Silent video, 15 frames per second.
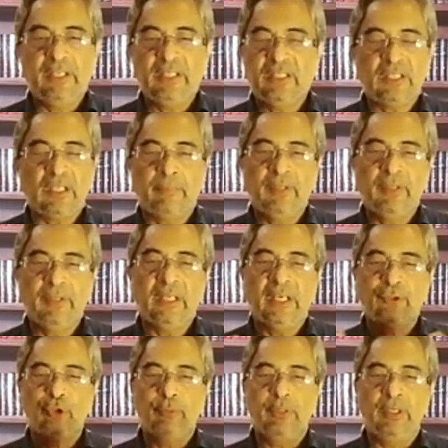is something
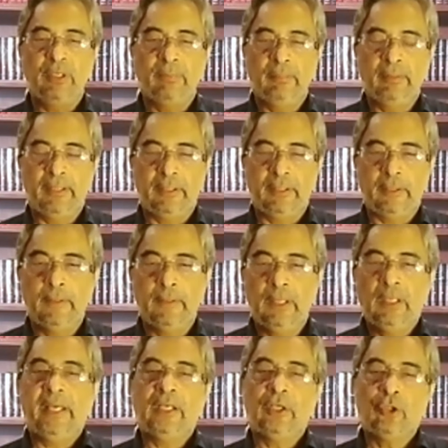that should be implemented.
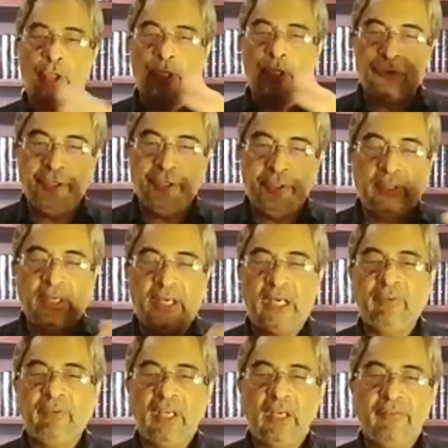And contrary to
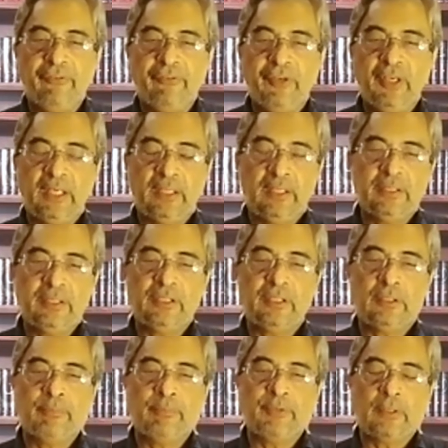that, we have three other
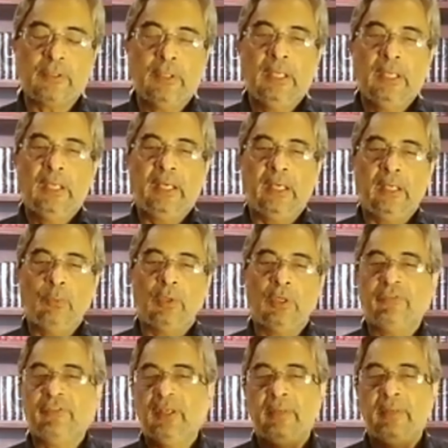systems, and
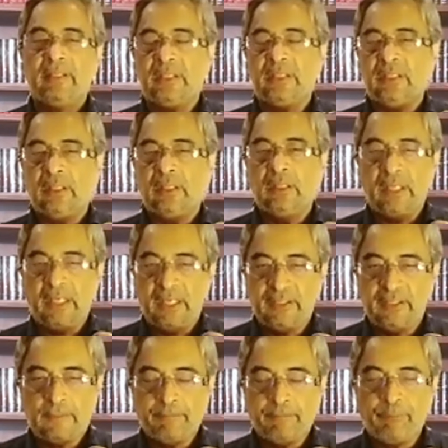one of them, as I said,
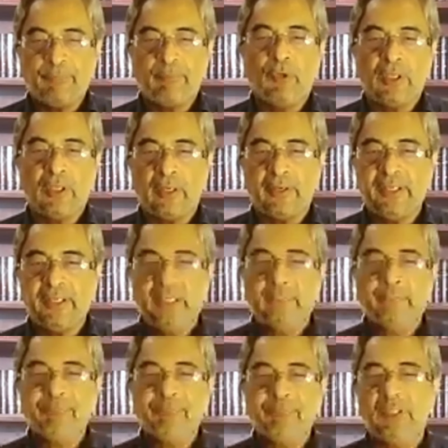is
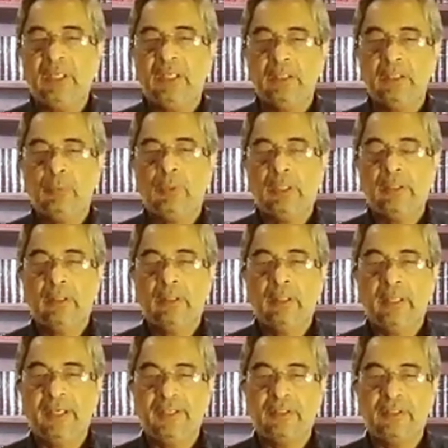monarchy, the other one
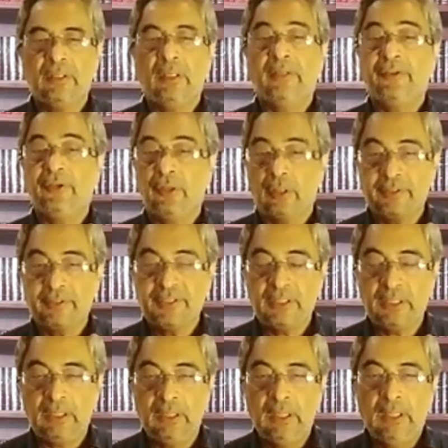is a
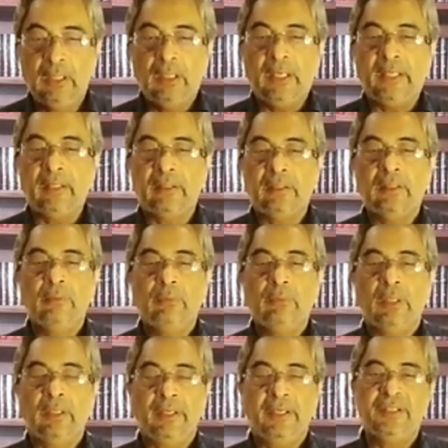theocracy, and the third
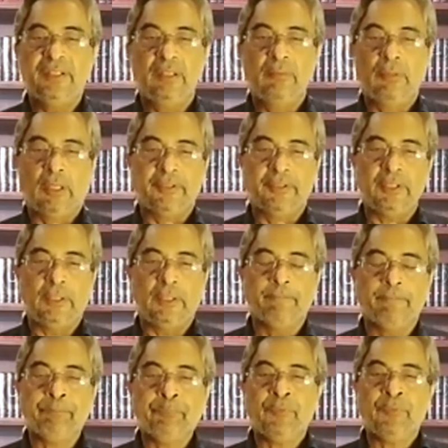one is democracy.
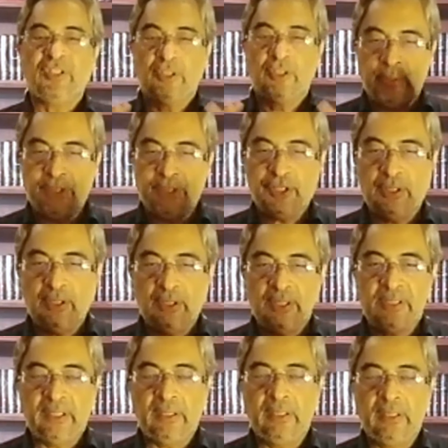So the question
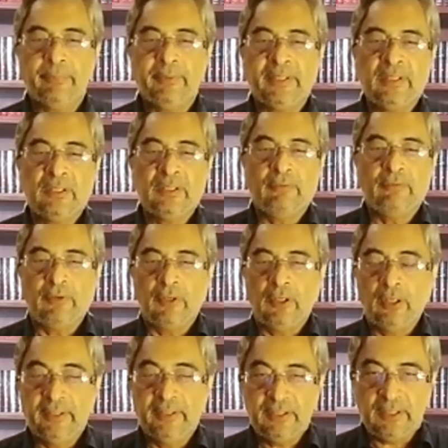is that in the presence of
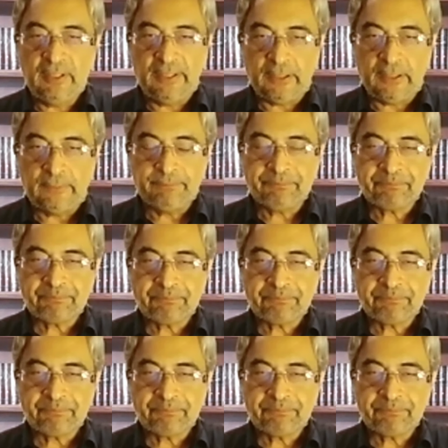all this data,